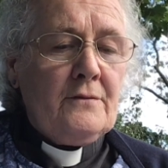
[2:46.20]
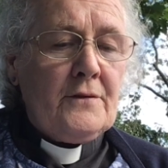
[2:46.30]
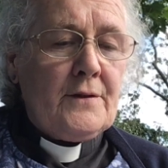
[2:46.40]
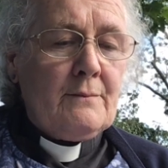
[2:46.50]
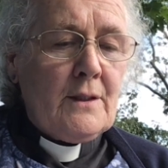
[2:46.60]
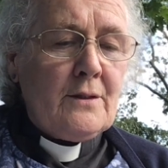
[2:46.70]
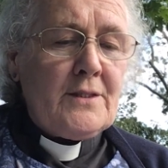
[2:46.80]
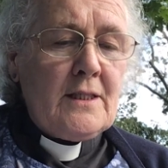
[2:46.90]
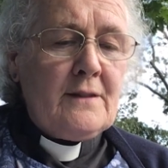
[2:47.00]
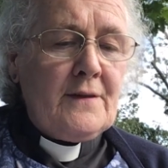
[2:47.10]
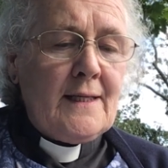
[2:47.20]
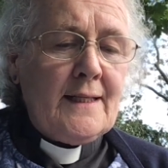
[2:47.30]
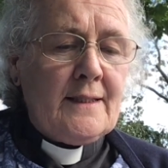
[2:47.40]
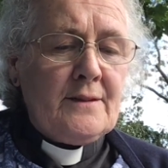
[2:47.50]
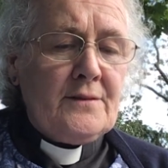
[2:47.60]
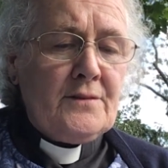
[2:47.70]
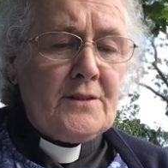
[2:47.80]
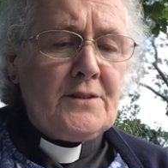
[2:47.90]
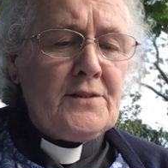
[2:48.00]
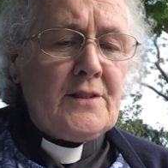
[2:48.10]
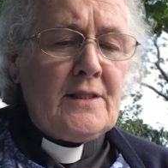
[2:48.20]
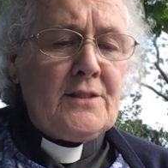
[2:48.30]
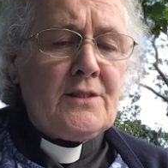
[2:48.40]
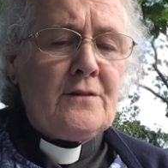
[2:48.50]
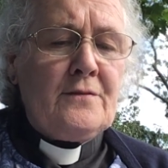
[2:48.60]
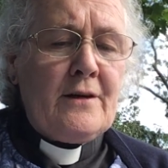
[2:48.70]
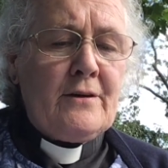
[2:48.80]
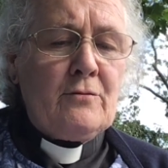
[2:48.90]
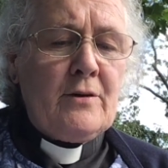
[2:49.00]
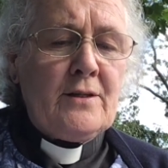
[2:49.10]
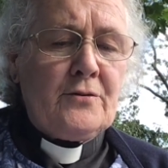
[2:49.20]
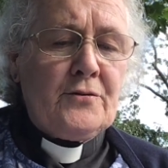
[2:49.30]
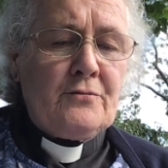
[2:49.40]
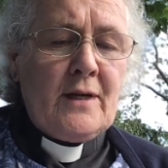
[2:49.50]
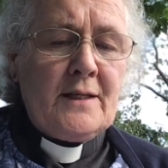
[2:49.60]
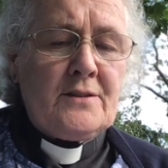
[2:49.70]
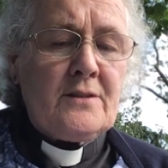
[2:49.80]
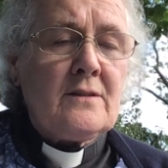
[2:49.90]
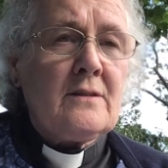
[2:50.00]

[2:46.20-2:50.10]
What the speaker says: For the Maldive Islanders, it is a very real threat.